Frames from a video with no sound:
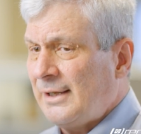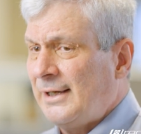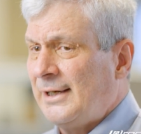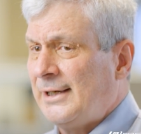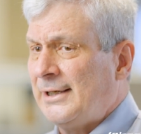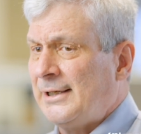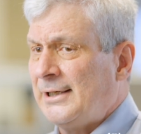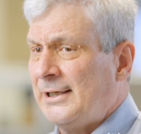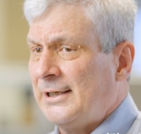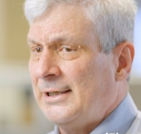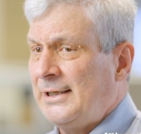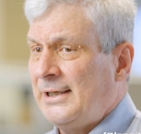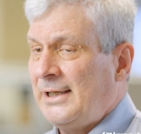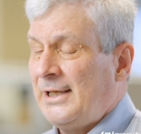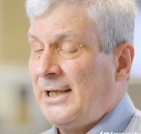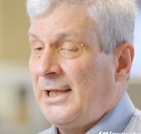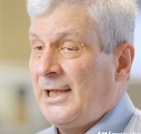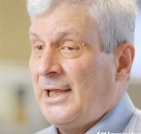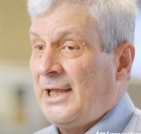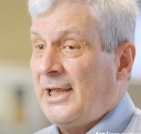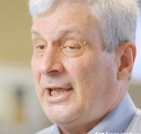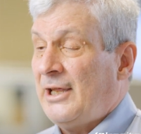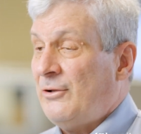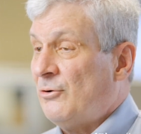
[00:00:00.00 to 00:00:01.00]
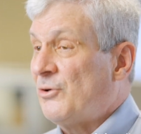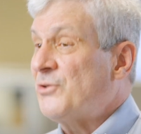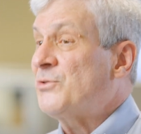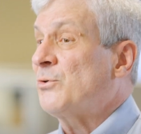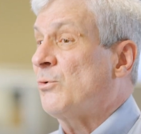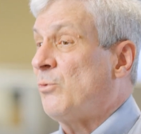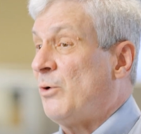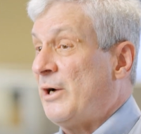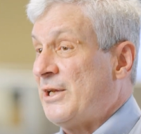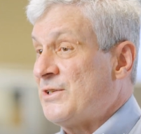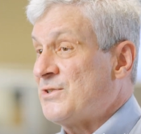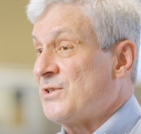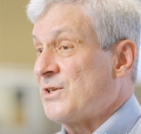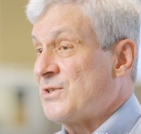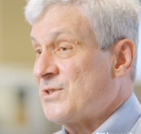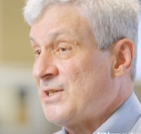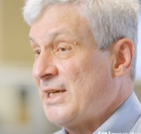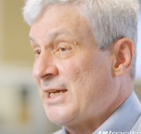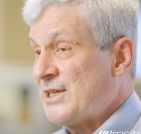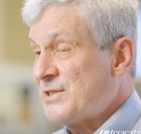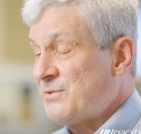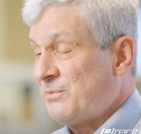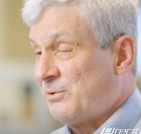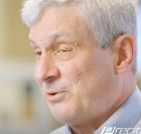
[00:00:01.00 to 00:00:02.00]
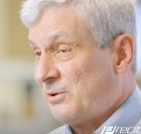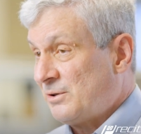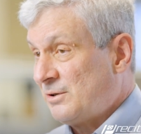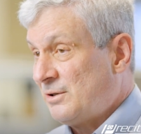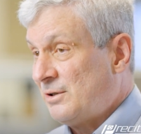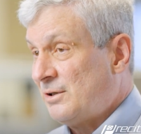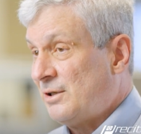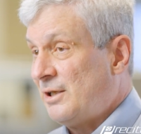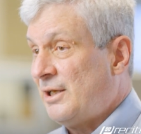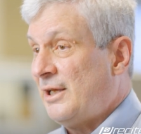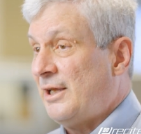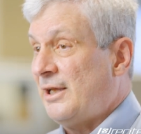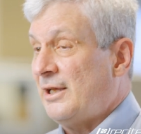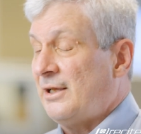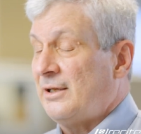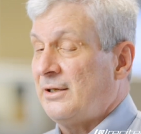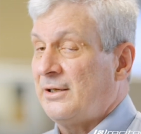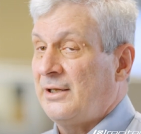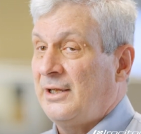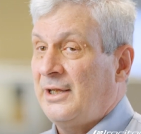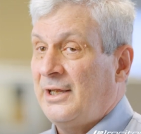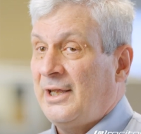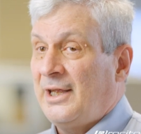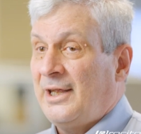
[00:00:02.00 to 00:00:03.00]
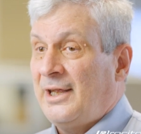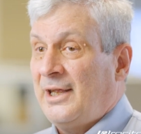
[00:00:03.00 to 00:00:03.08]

Uh, and those were quite successful, and